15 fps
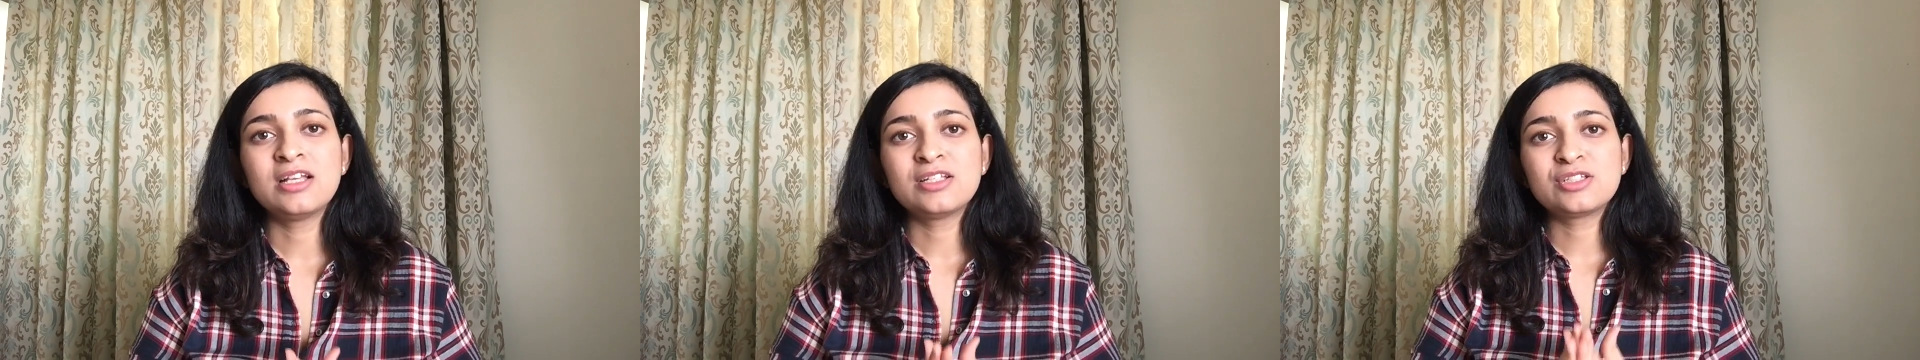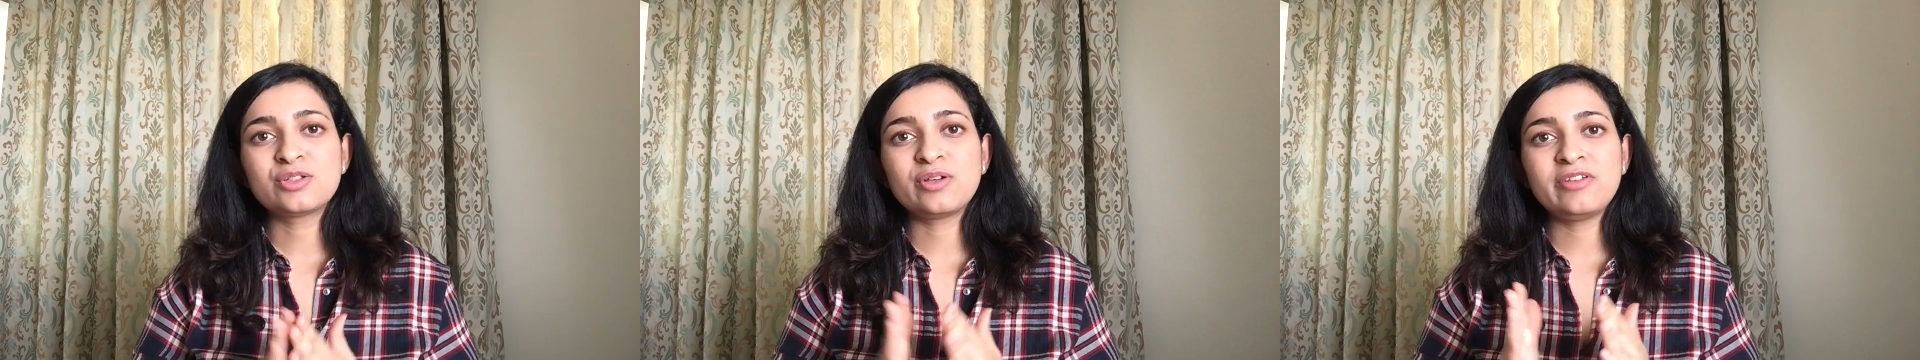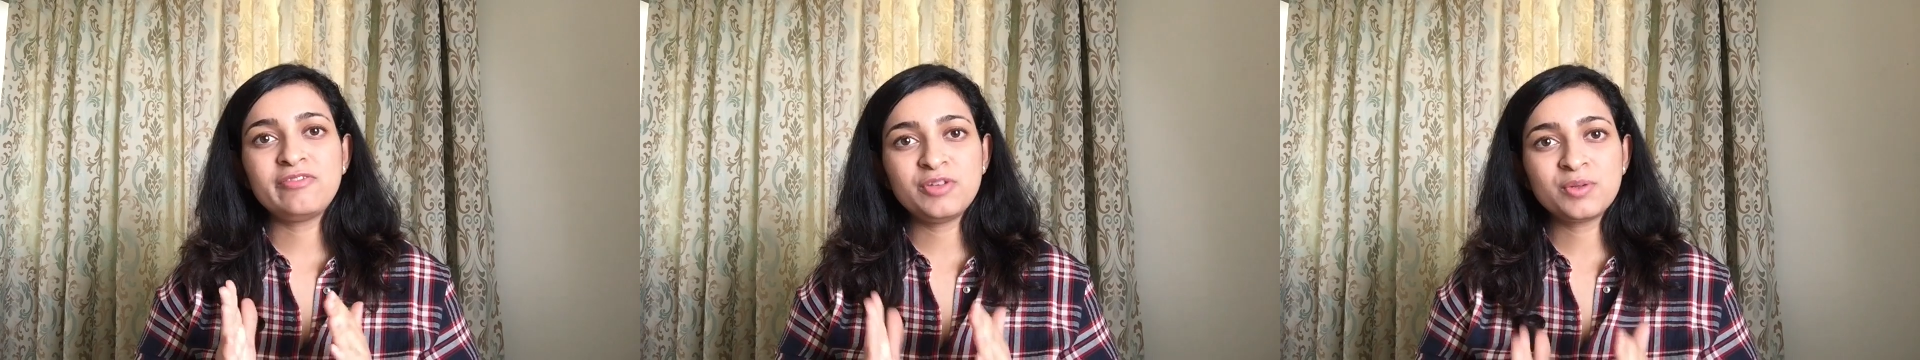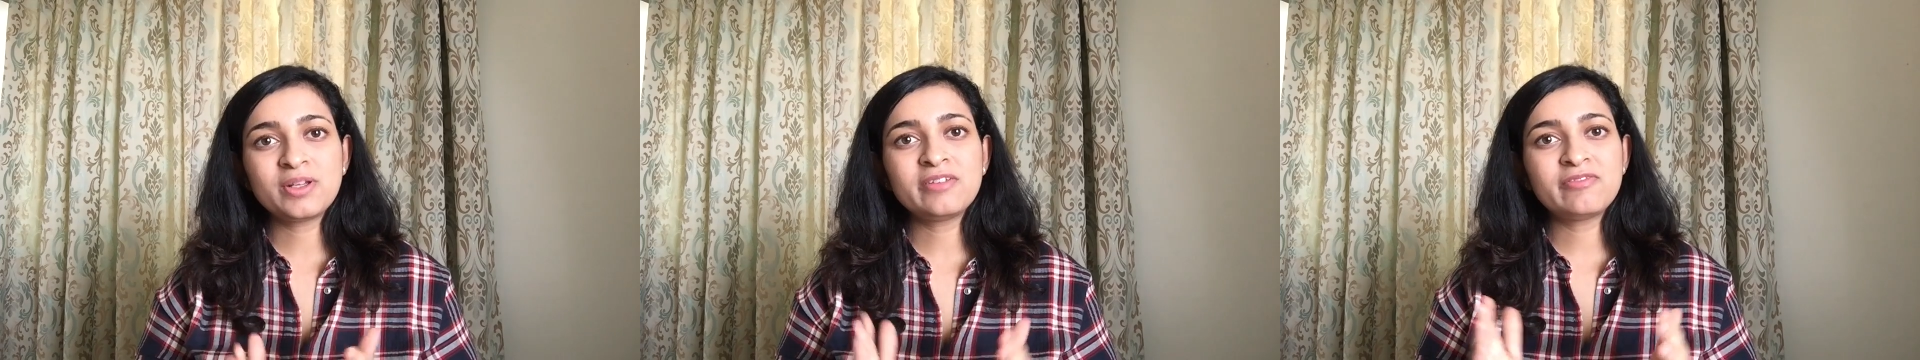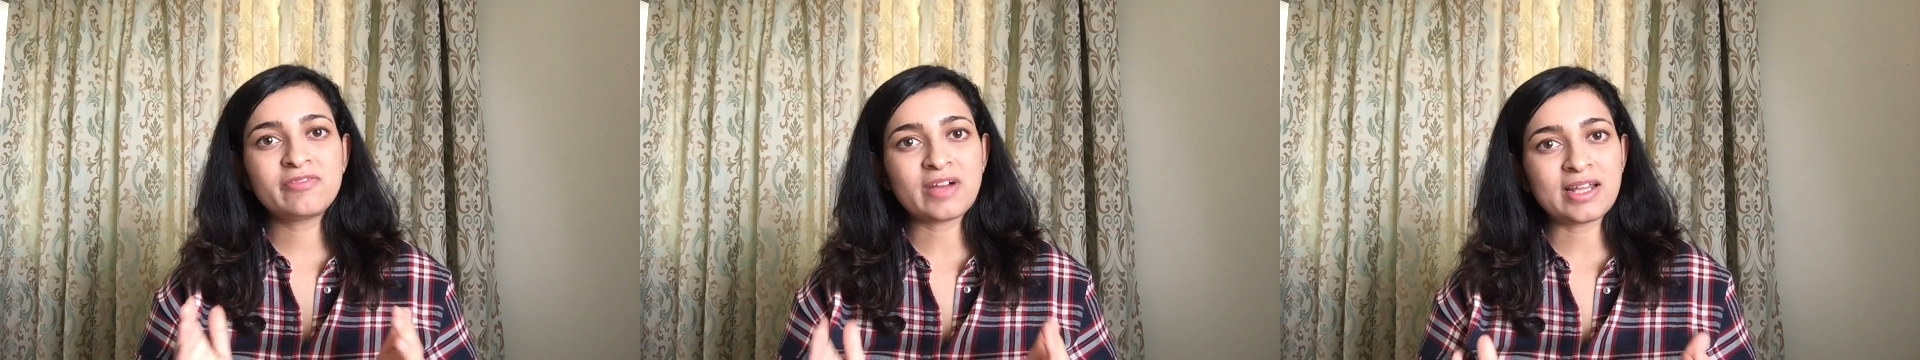So if you
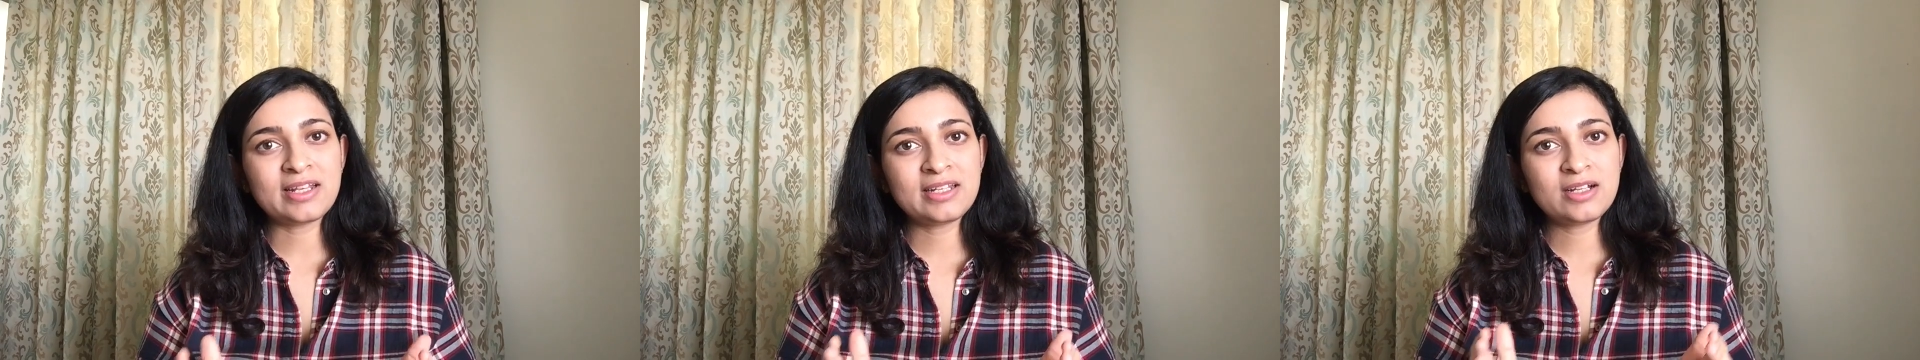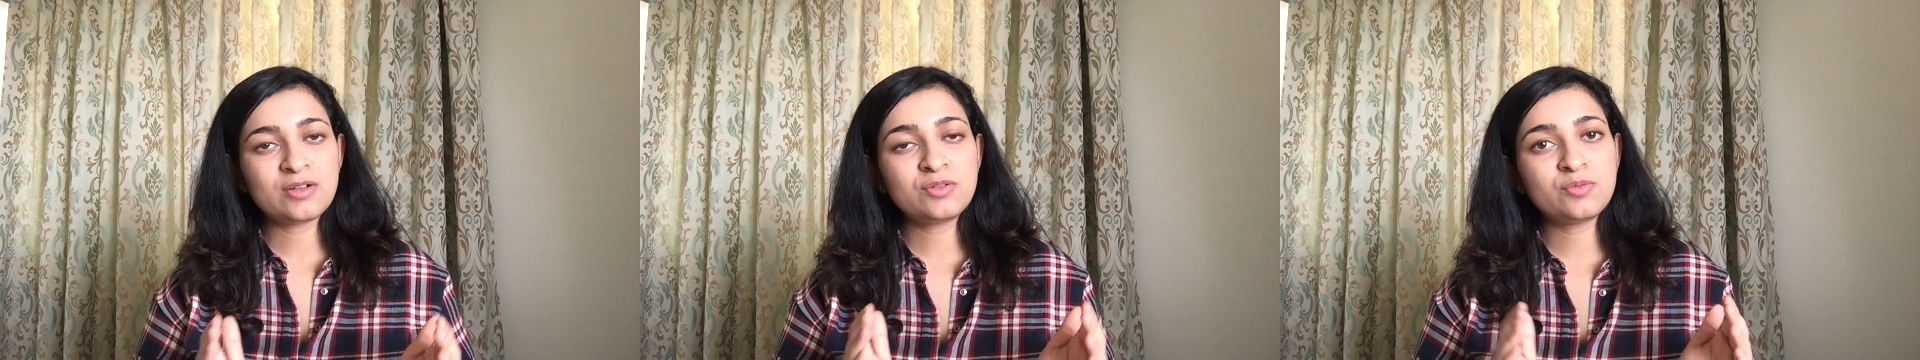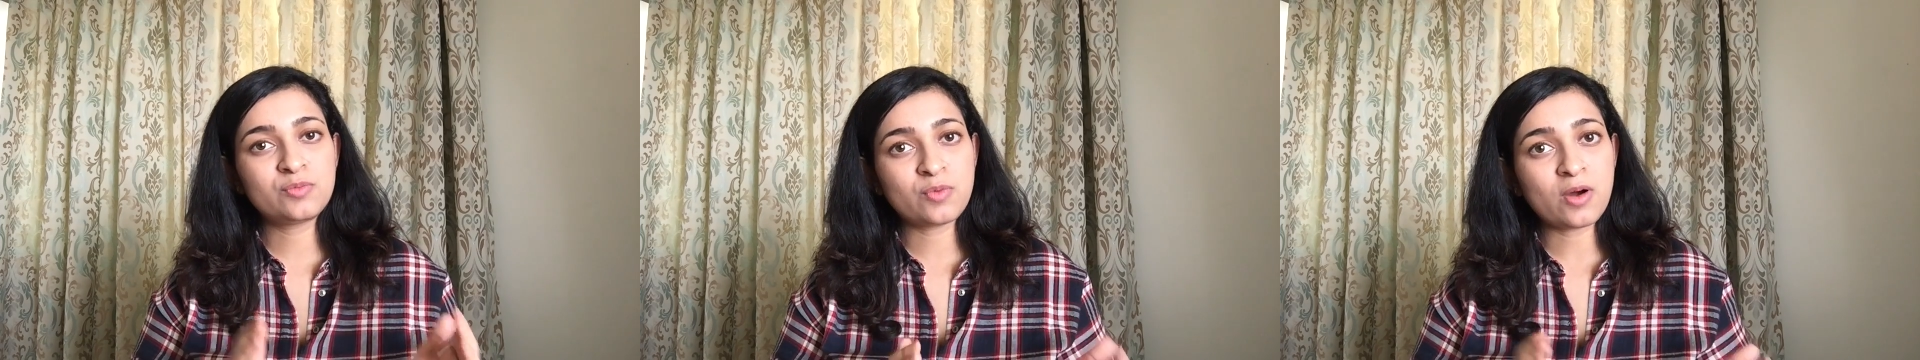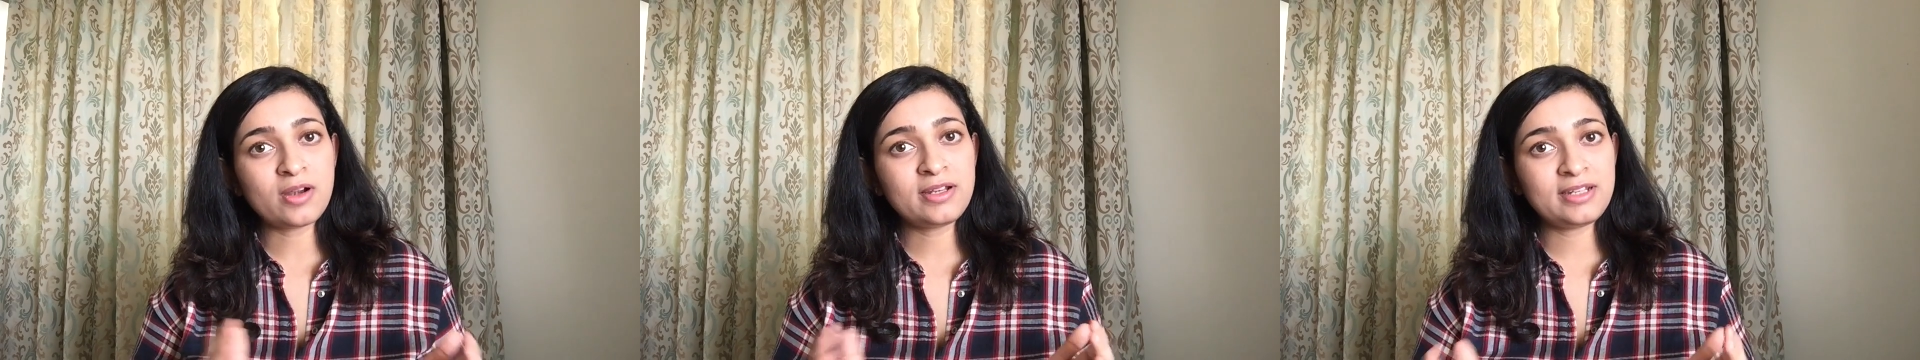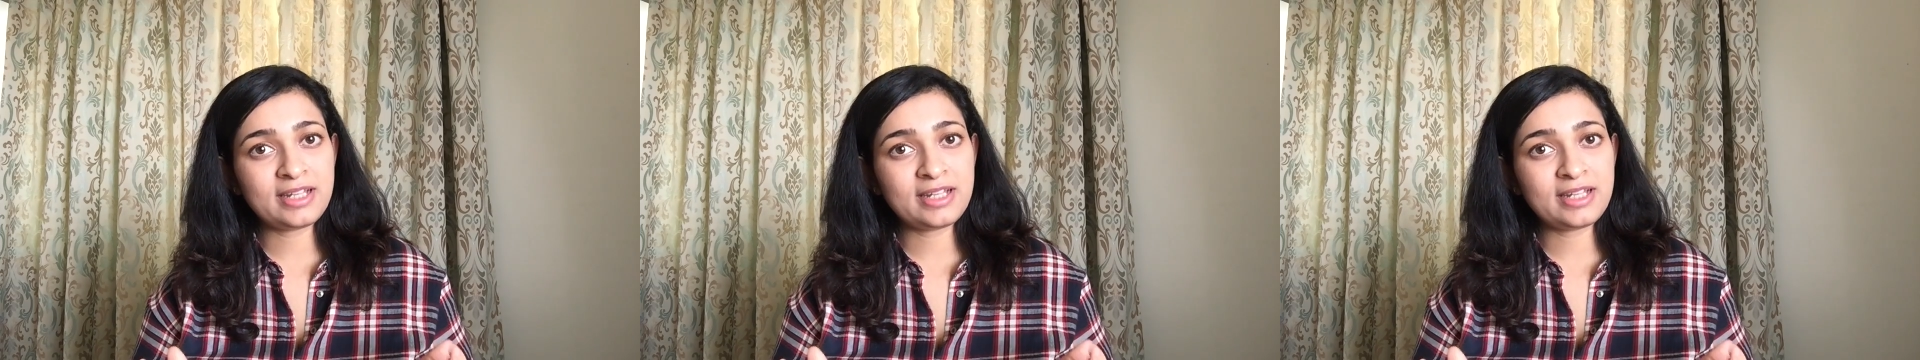can find out what